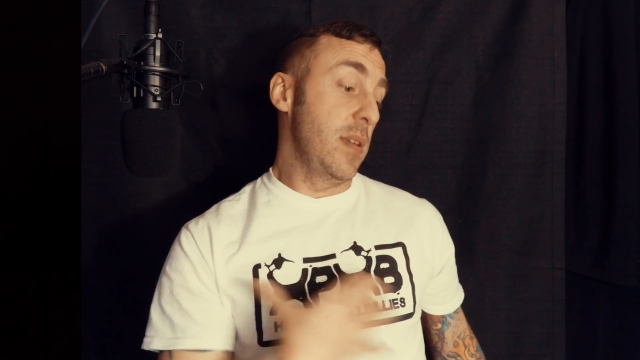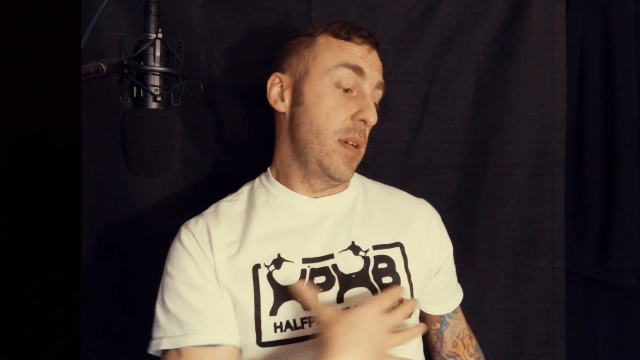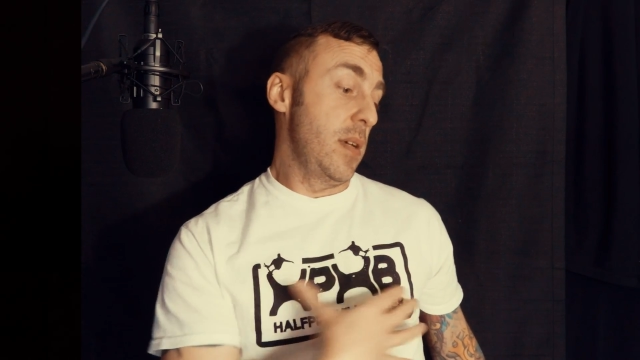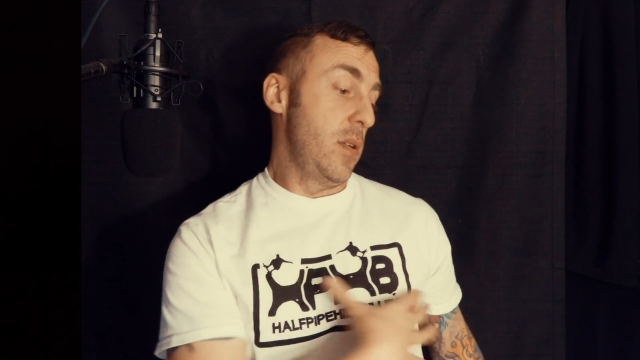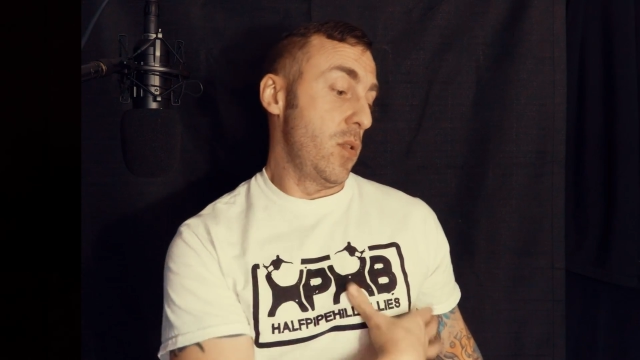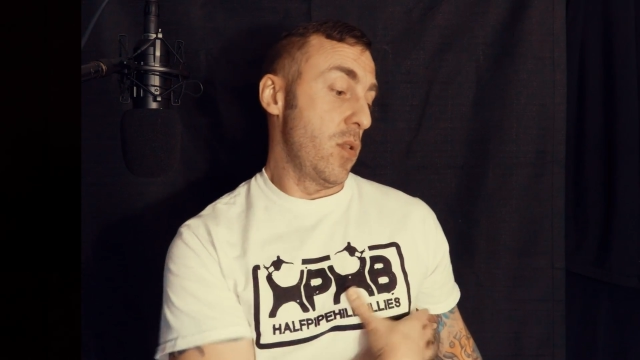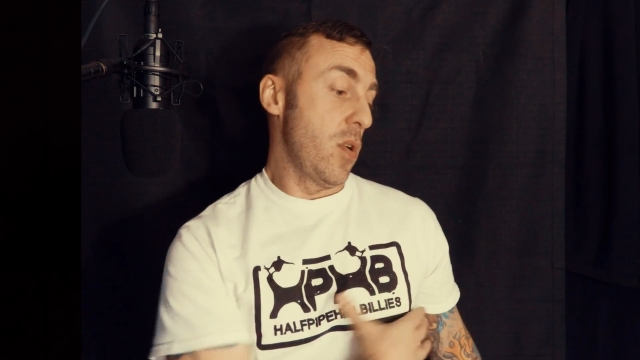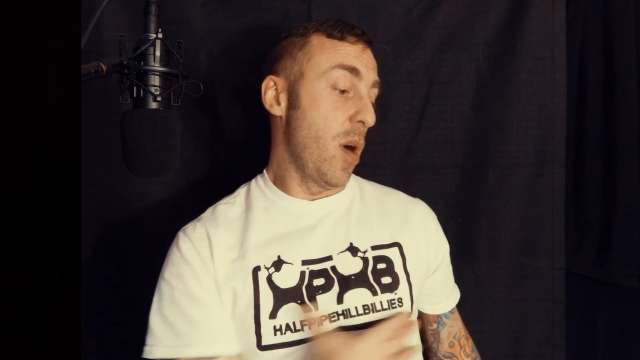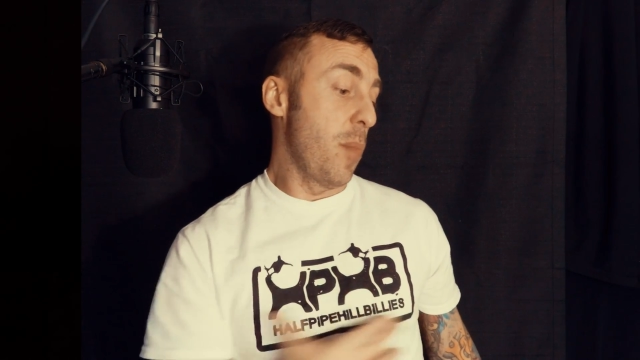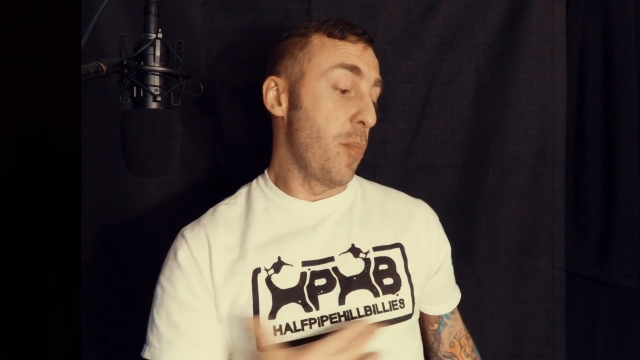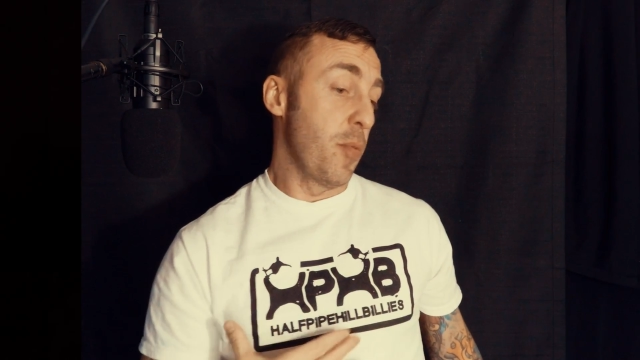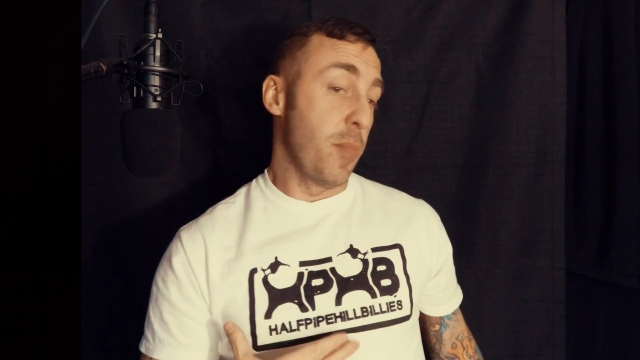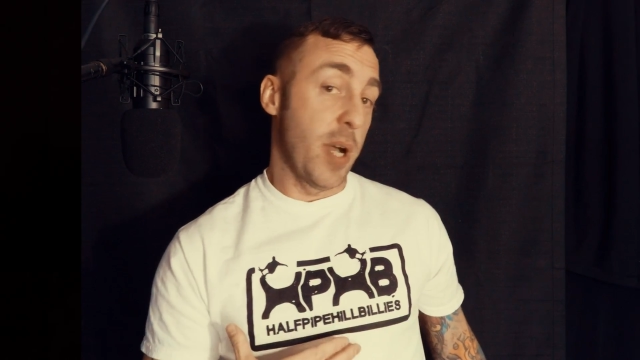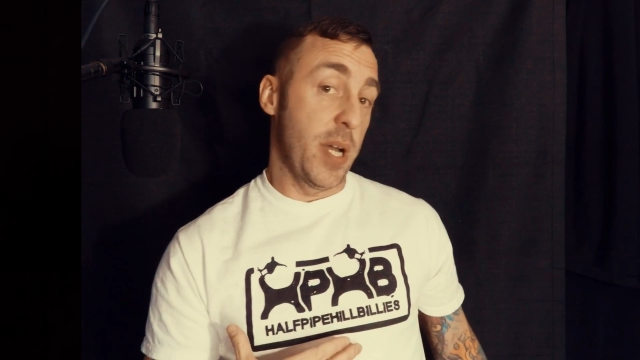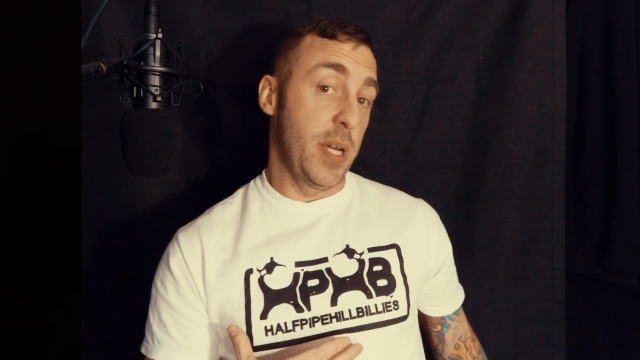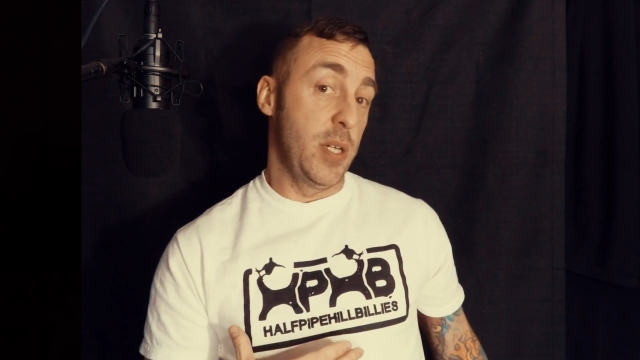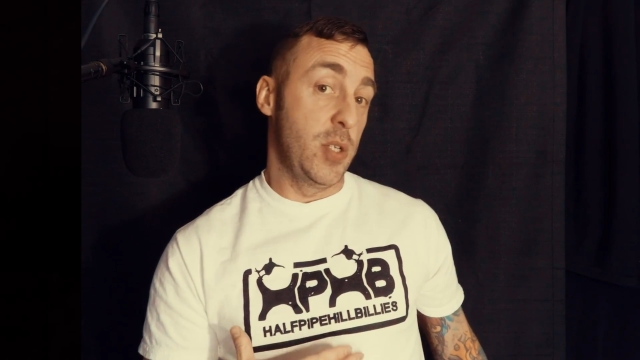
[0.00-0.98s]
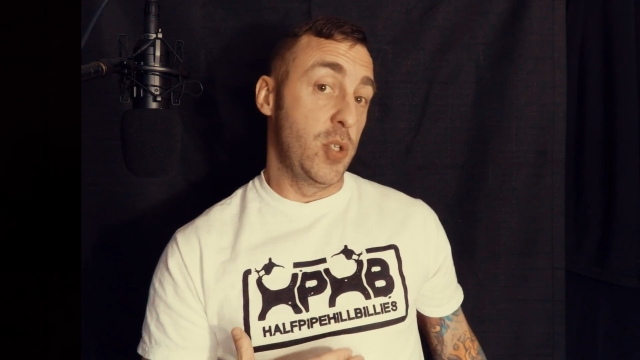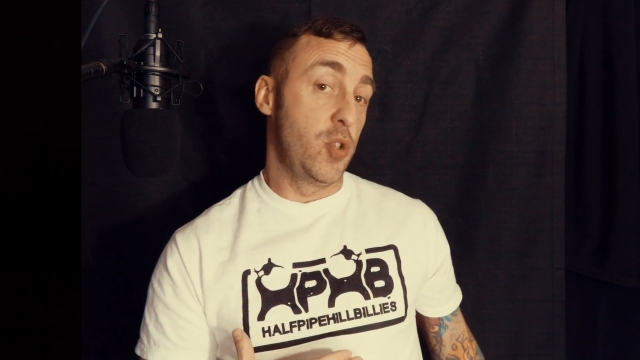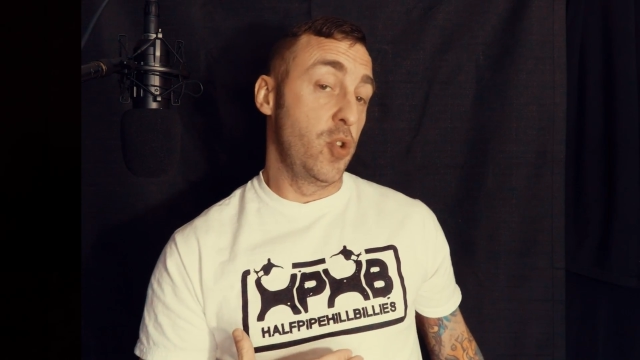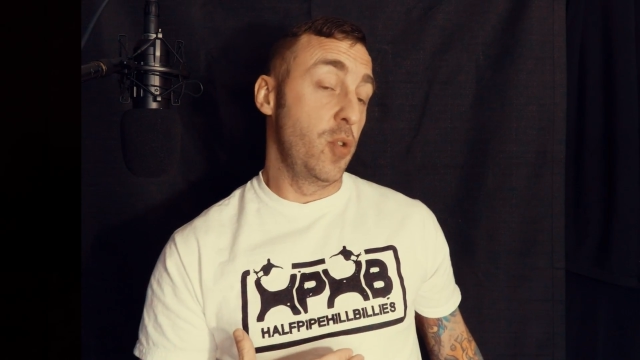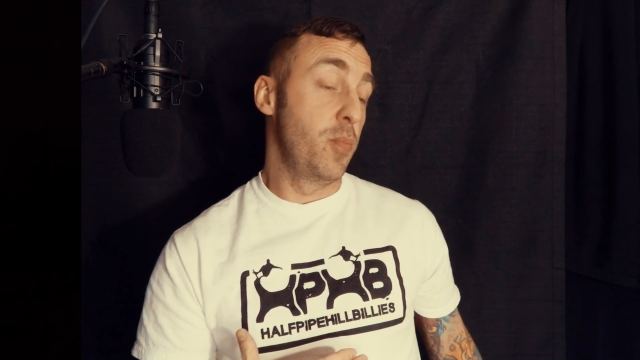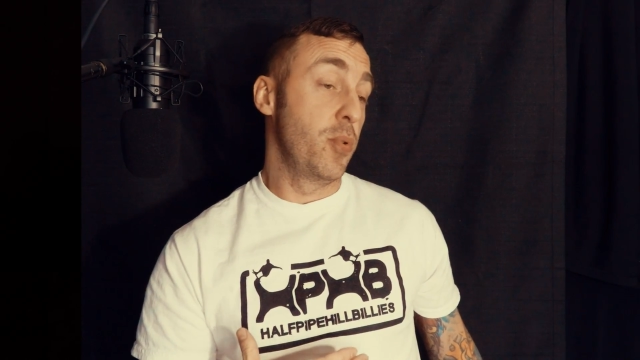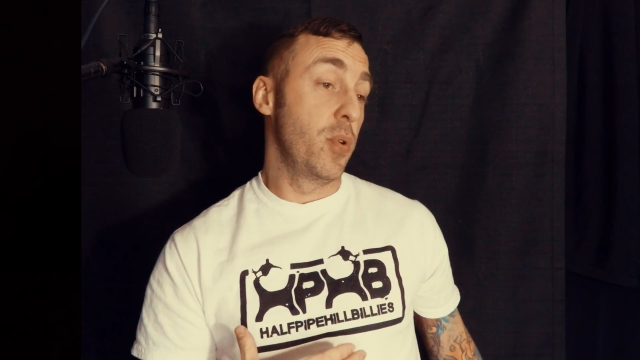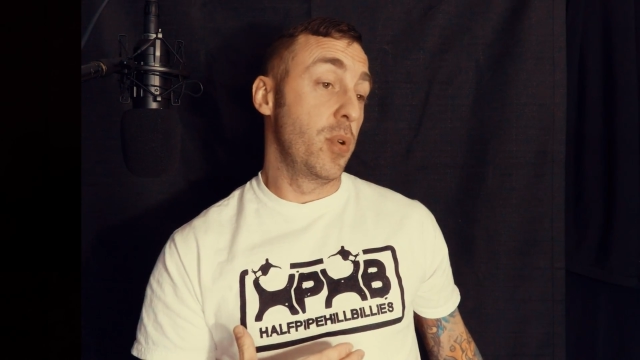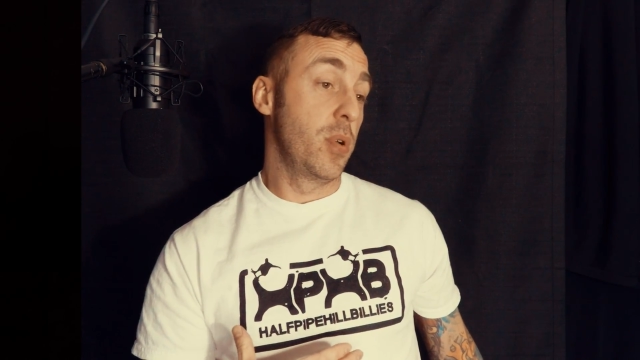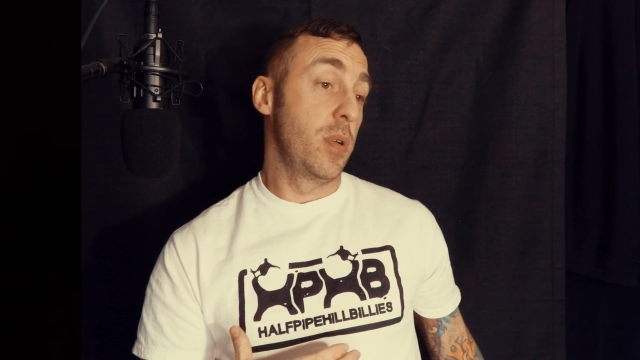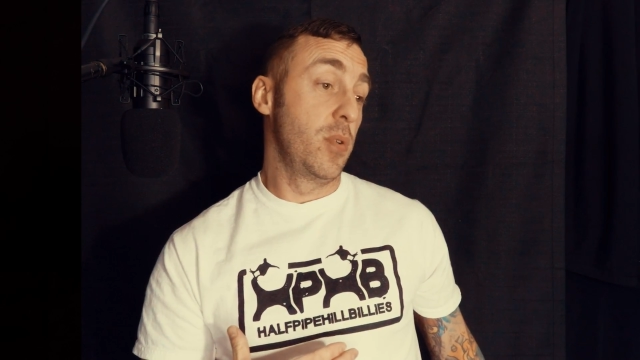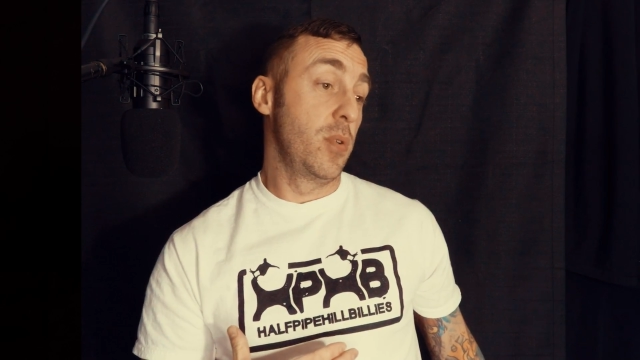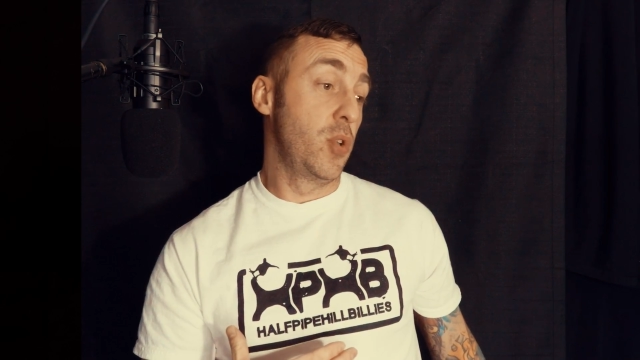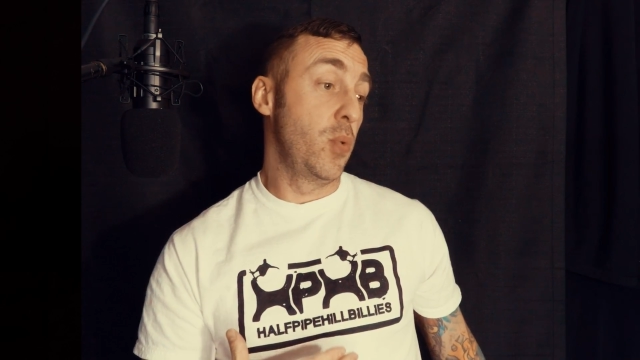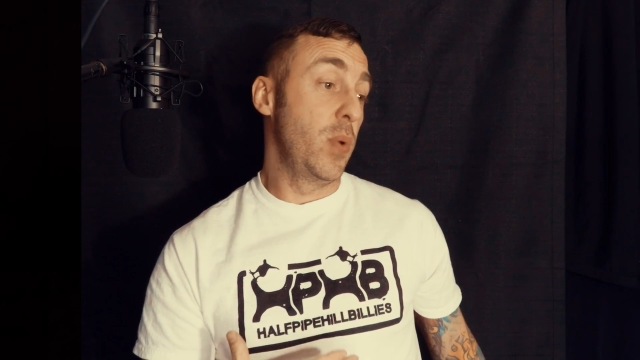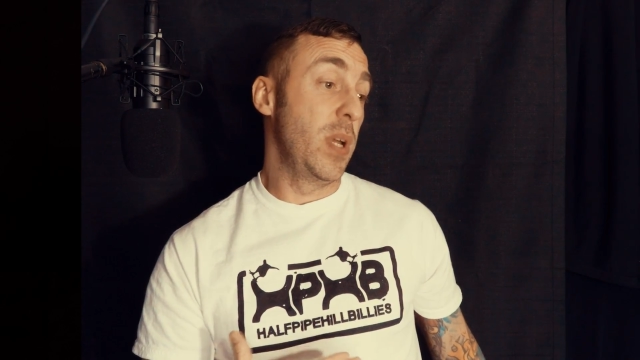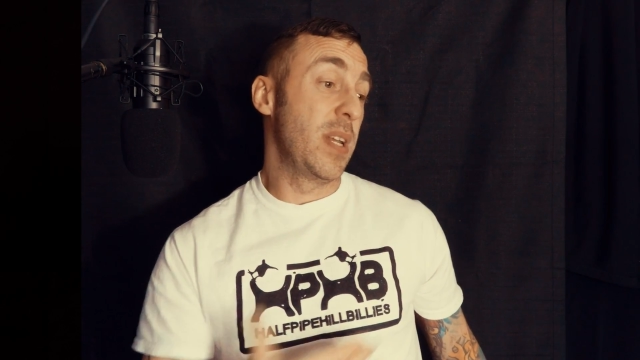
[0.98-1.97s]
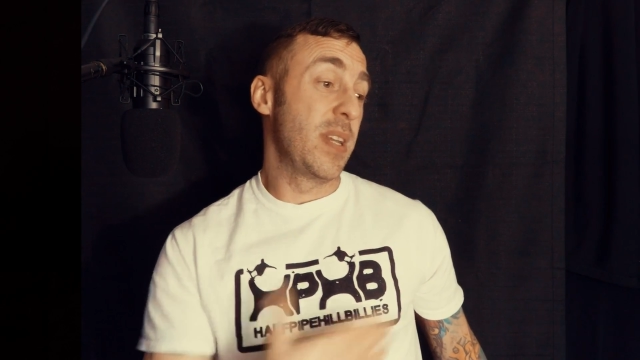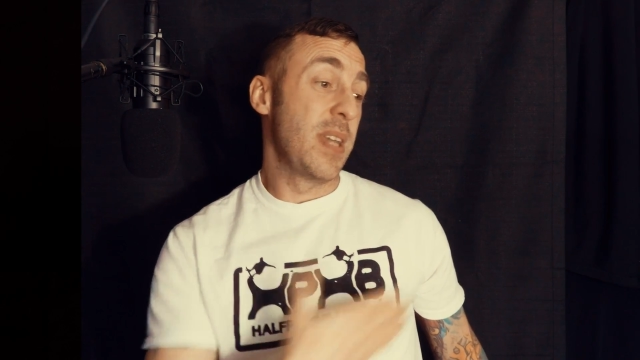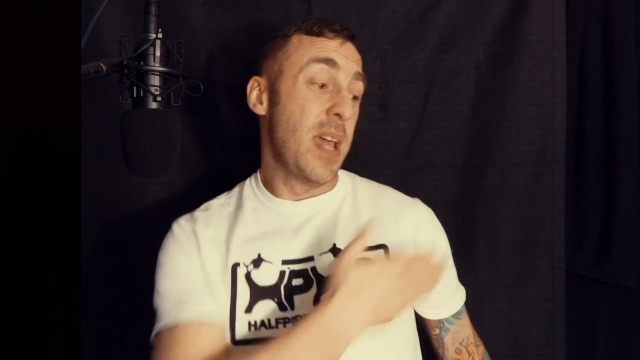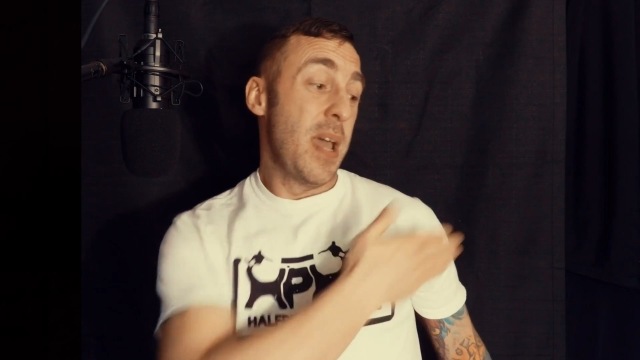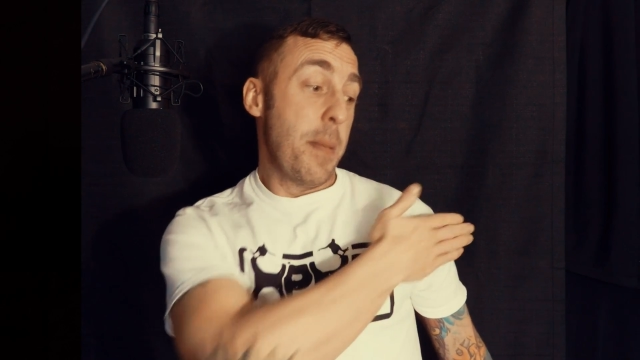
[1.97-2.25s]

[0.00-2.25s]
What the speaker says: and your upper body super tweaked,